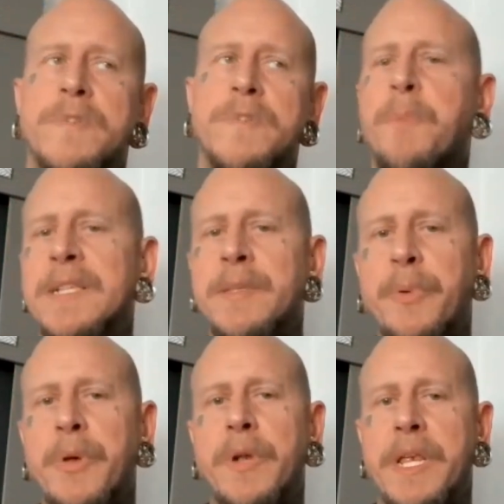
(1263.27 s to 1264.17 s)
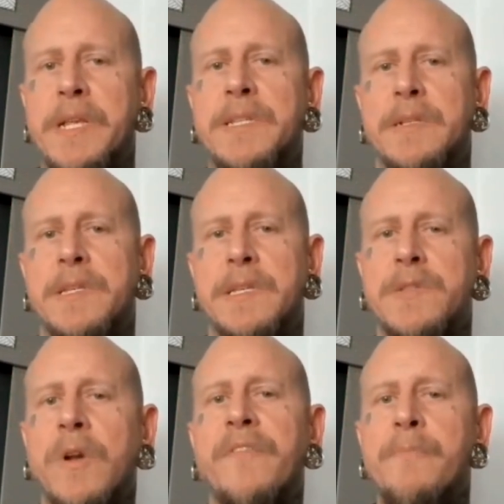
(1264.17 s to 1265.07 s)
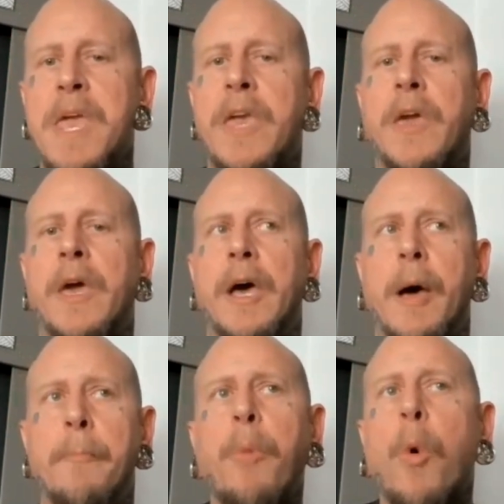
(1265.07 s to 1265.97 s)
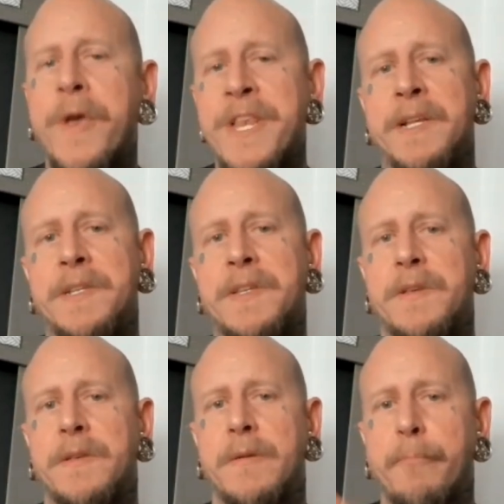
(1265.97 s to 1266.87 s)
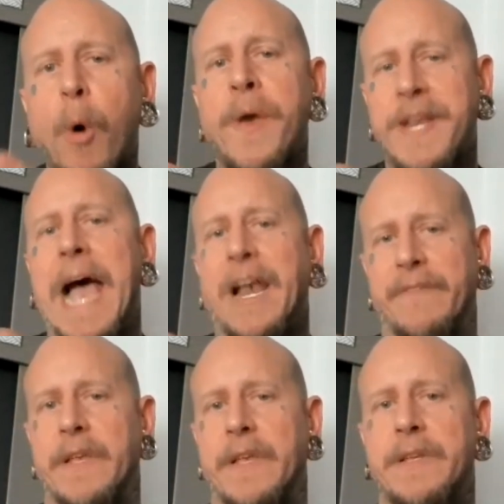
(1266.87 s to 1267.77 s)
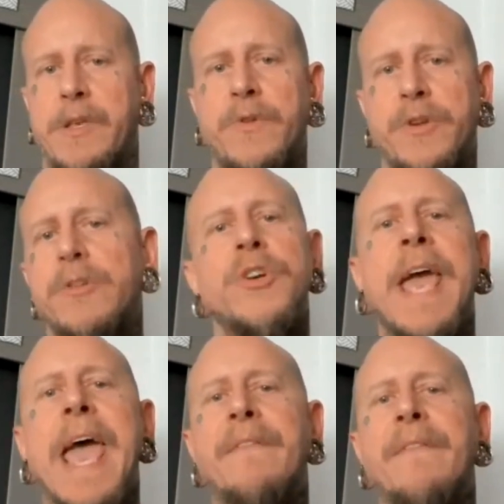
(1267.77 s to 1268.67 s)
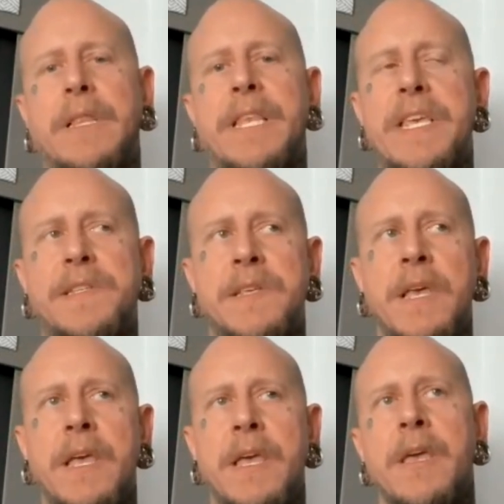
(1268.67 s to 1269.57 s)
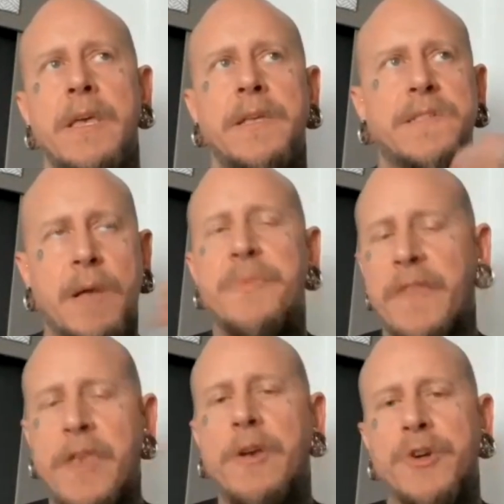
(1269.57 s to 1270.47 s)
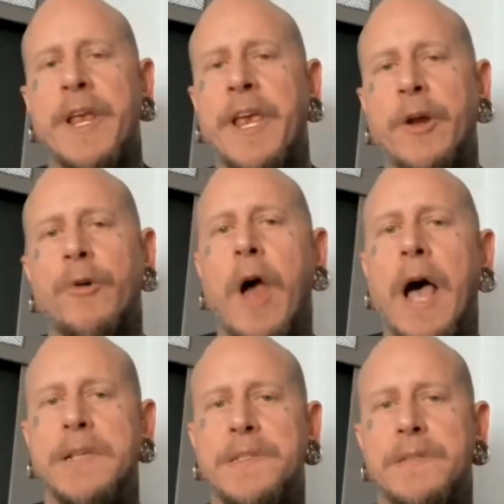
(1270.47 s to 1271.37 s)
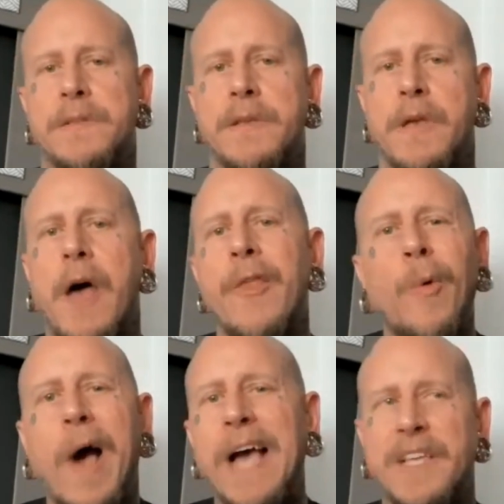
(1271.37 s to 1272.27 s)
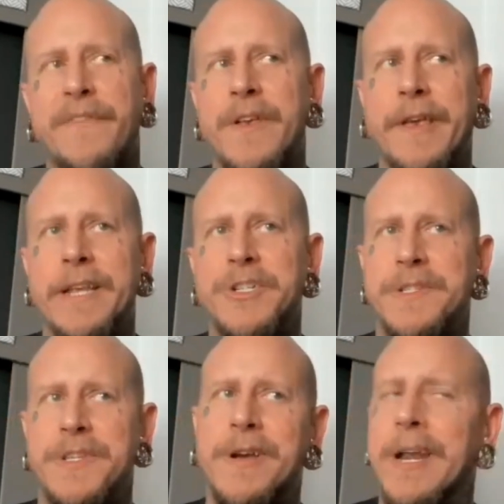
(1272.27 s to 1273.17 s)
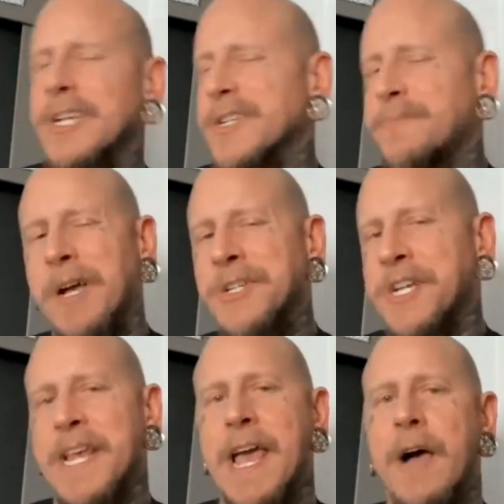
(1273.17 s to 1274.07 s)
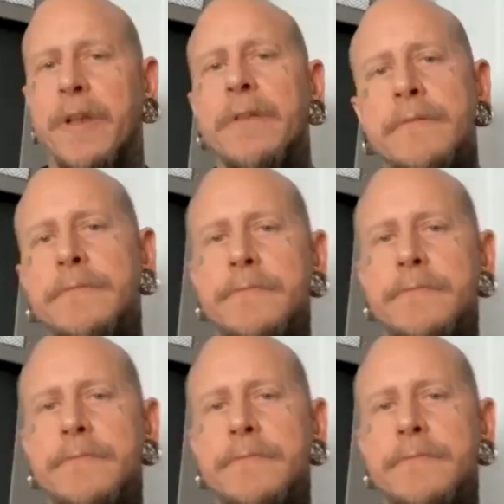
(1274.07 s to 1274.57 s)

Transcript: responsibility to sort of make a poignant point out of it. You should have at least something that you're trying to get across. Otherwise, I feel like it's just, you're kind of just punching down.